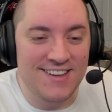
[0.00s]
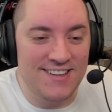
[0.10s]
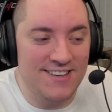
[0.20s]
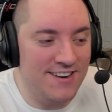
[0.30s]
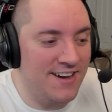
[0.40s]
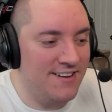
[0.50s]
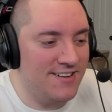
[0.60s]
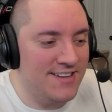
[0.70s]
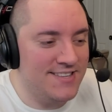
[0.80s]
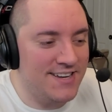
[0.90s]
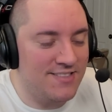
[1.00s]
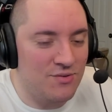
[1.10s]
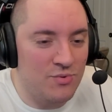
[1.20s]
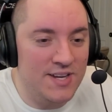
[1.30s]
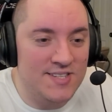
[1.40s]
You know, it's like the
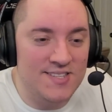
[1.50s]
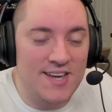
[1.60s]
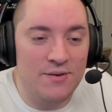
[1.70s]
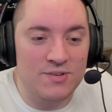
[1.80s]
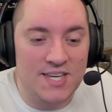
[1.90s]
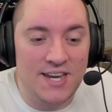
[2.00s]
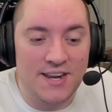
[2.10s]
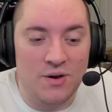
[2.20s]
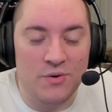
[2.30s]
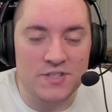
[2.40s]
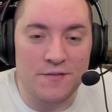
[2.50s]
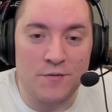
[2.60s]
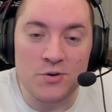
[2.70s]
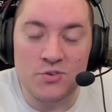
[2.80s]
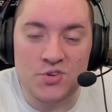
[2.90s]
reasons I was eating wasn't
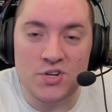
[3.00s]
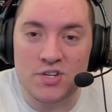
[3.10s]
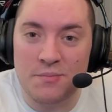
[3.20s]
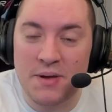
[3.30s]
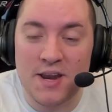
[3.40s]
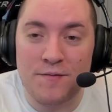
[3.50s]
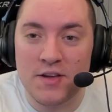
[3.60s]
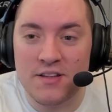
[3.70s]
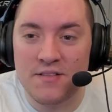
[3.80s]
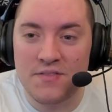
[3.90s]
for nutritional benefit